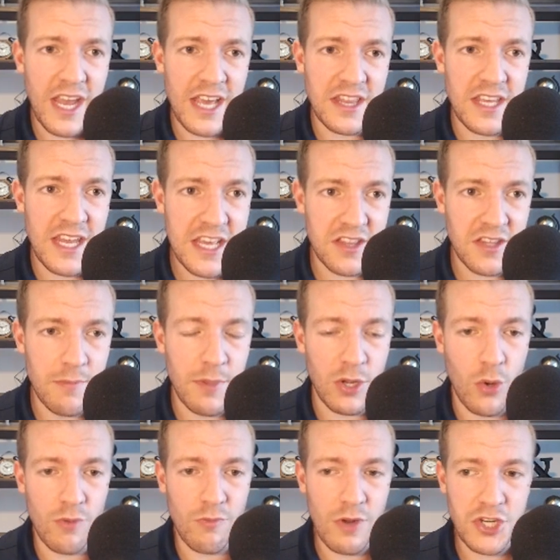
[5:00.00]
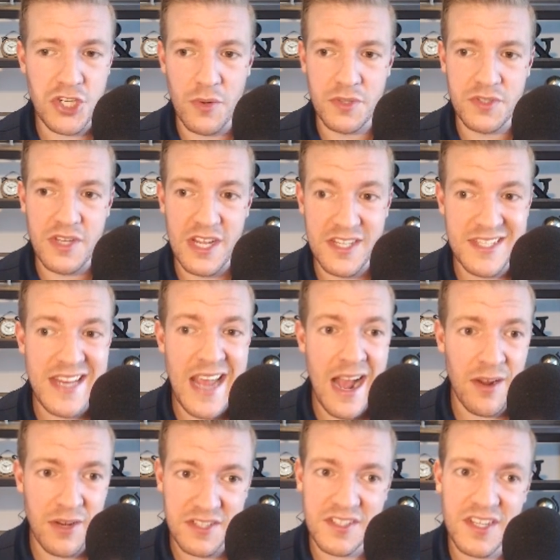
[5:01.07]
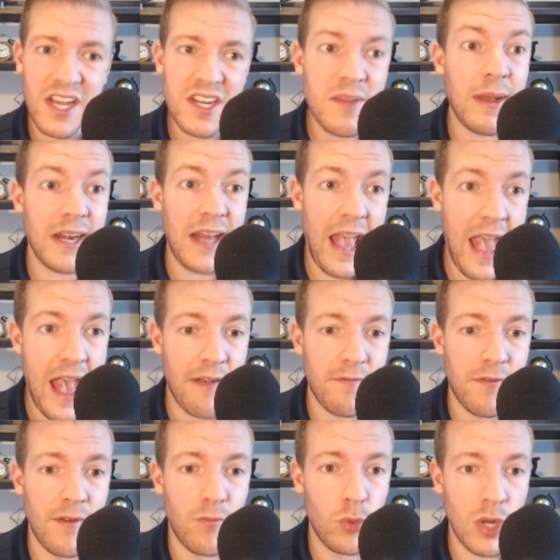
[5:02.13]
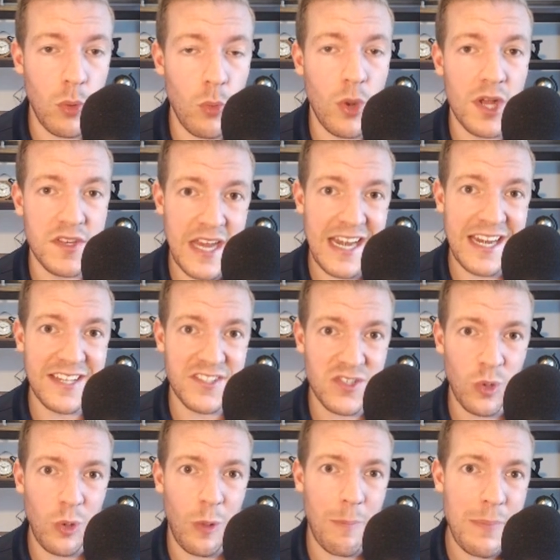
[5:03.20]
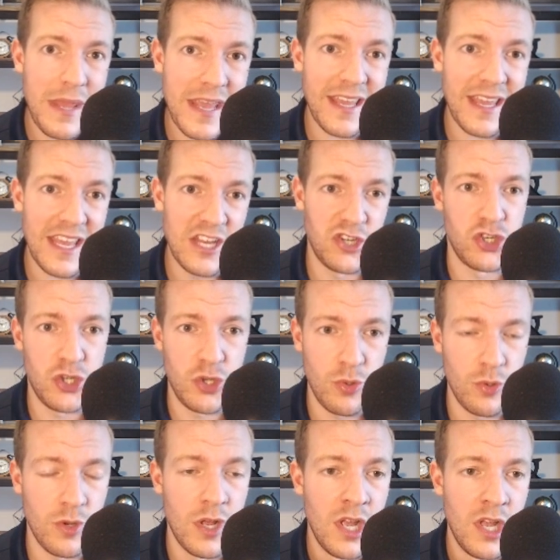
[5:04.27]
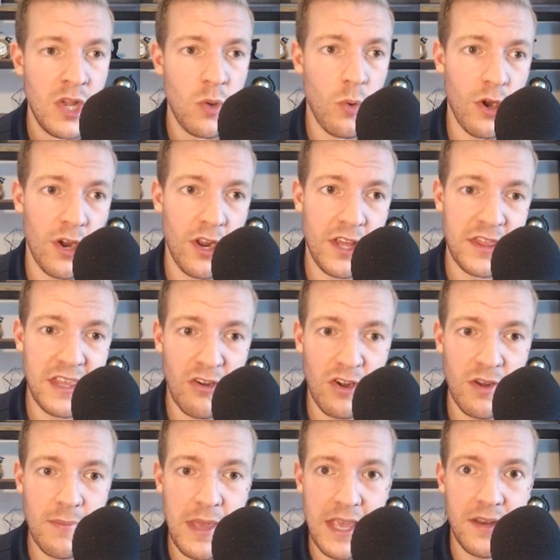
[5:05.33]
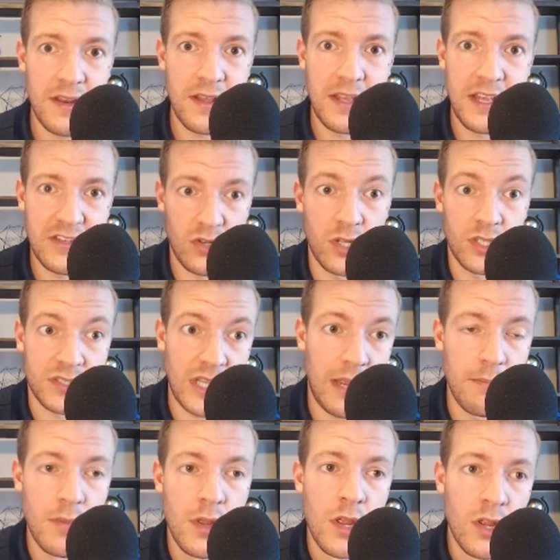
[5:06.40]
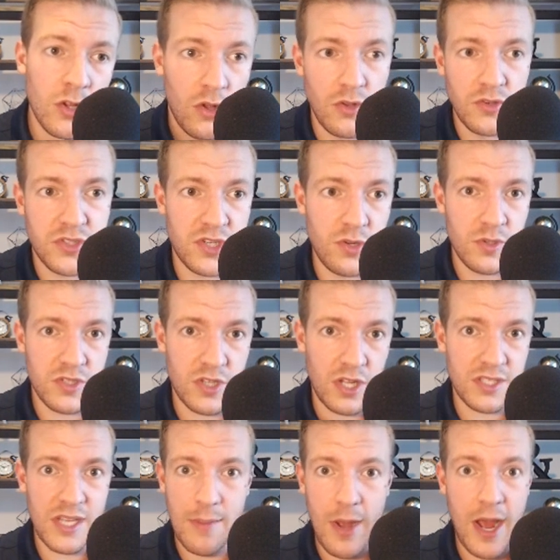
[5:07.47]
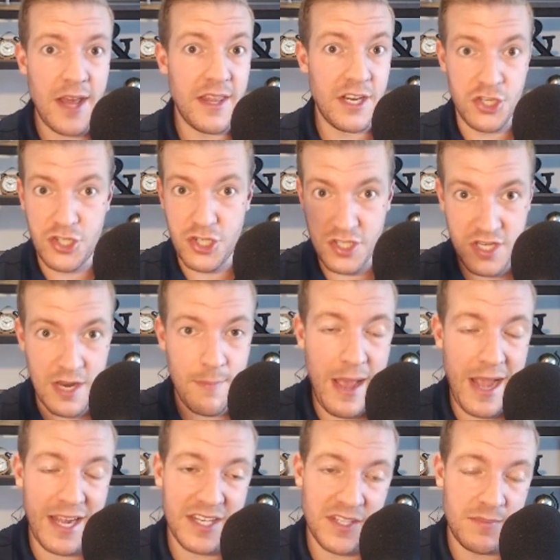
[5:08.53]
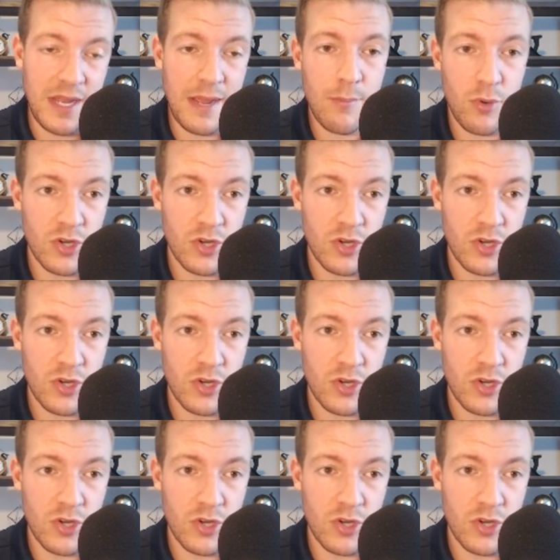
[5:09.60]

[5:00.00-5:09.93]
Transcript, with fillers: the ETH to Bitcoin ratio, it's it's down, it's cutting about half of what it was at its total peak in June, where Ethereum hit its all time close to its all time high that it just hit back in September as